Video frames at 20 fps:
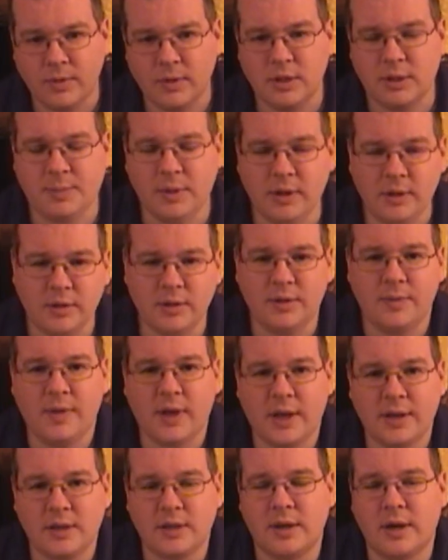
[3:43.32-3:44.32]
spindles of
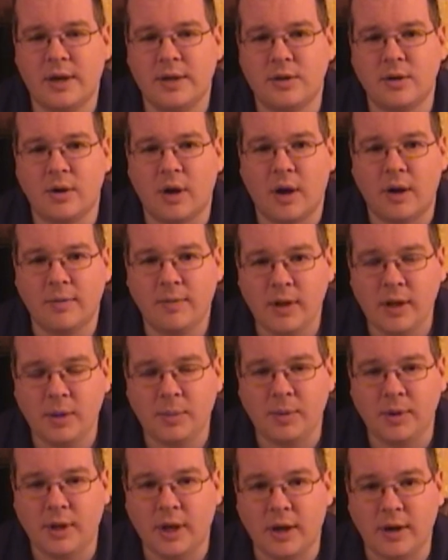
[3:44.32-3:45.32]
that size are not
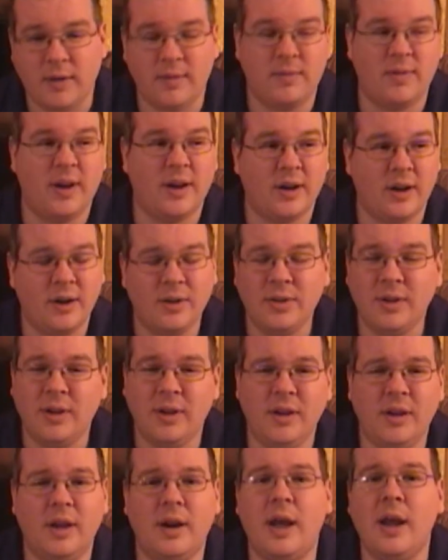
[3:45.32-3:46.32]
available yet. In fact, I don't think
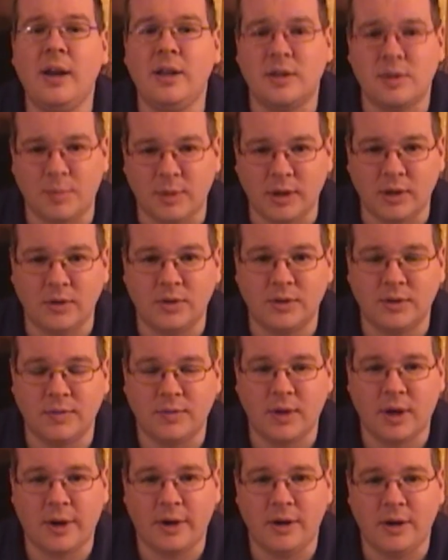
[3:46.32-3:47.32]
you can get any spindles
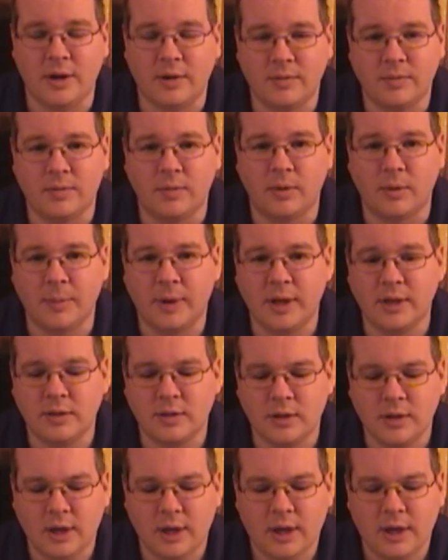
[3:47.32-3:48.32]
of the high-def
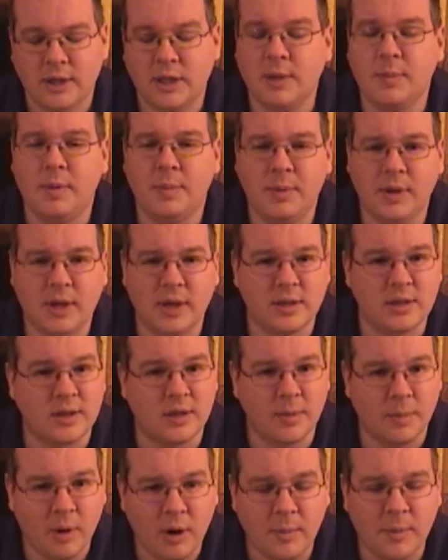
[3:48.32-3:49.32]
formats, simply because
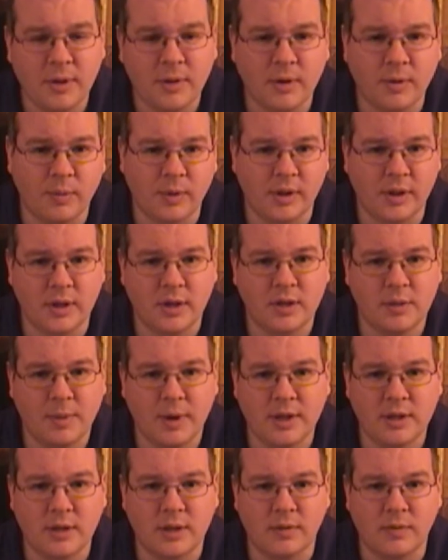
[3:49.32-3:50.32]
at the moment they're really
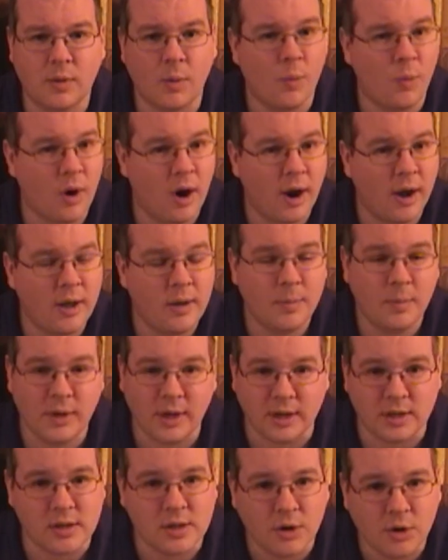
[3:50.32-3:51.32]
expensive. Why?
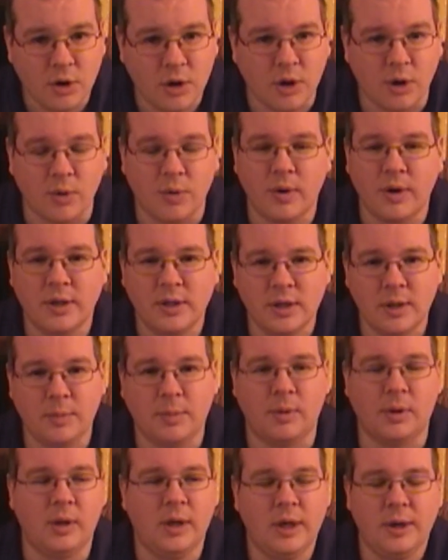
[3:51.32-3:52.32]
Because they're new.
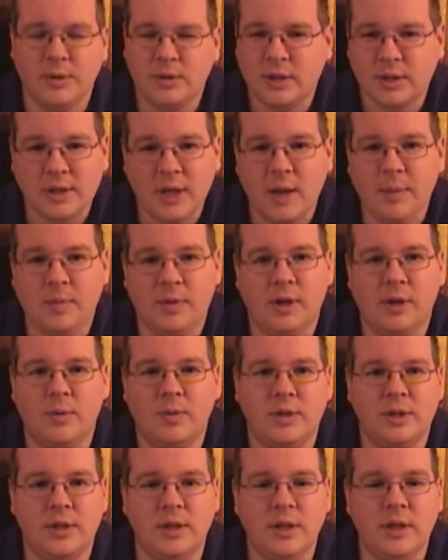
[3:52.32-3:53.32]
Simple. It was the same thing
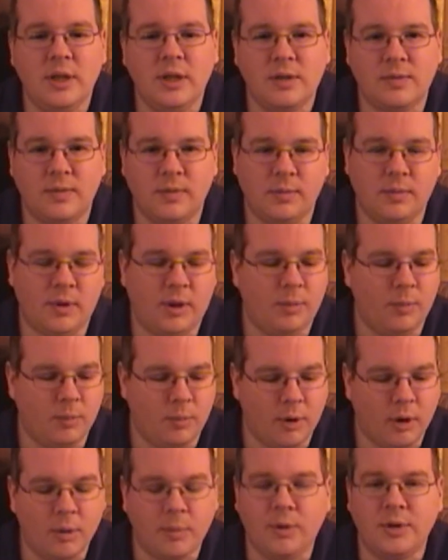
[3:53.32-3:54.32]
when CDs, like
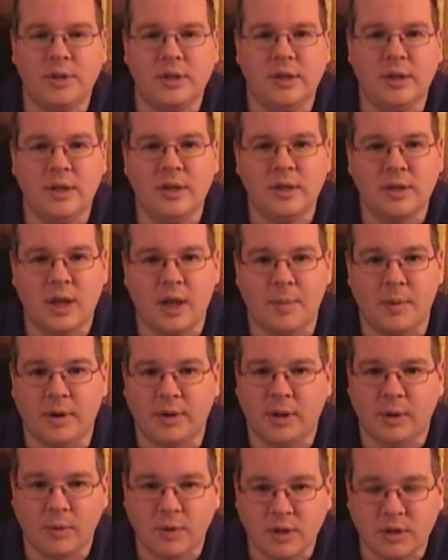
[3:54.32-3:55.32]
burnable CDs came
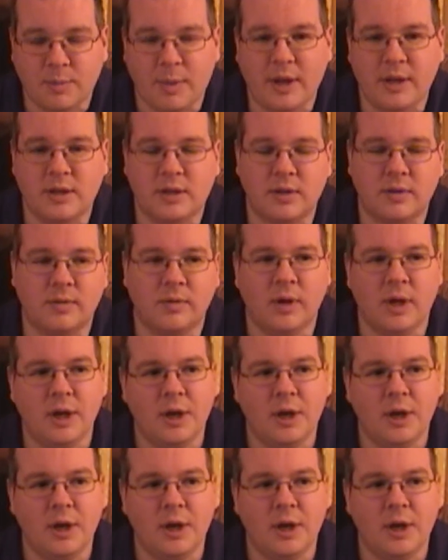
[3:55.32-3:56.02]
out. They were expensive.